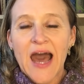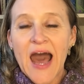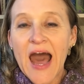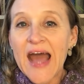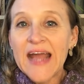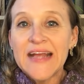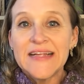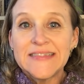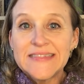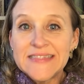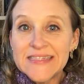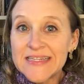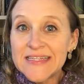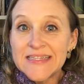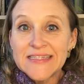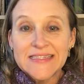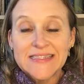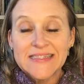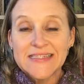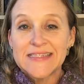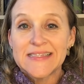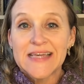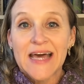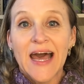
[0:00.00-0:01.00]
I didn't
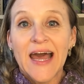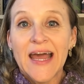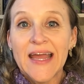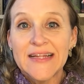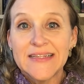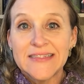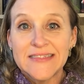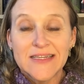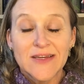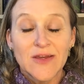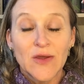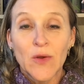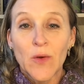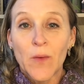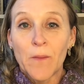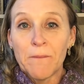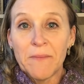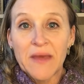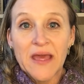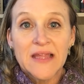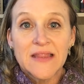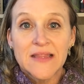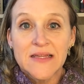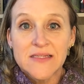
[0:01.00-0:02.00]
decide to
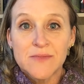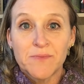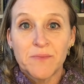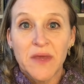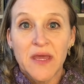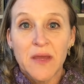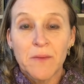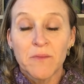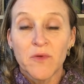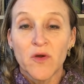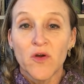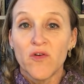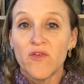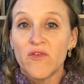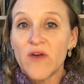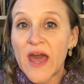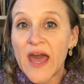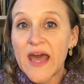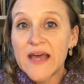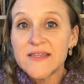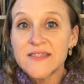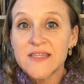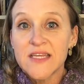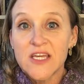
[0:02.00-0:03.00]
make this big move
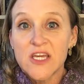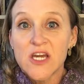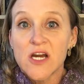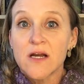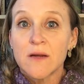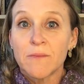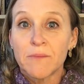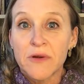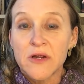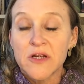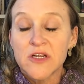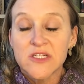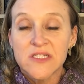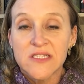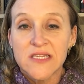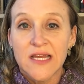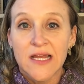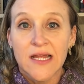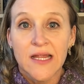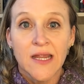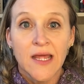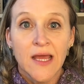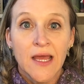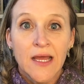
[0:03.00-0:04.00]
as a young
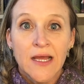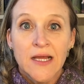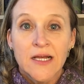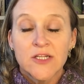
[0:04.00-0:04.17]
person,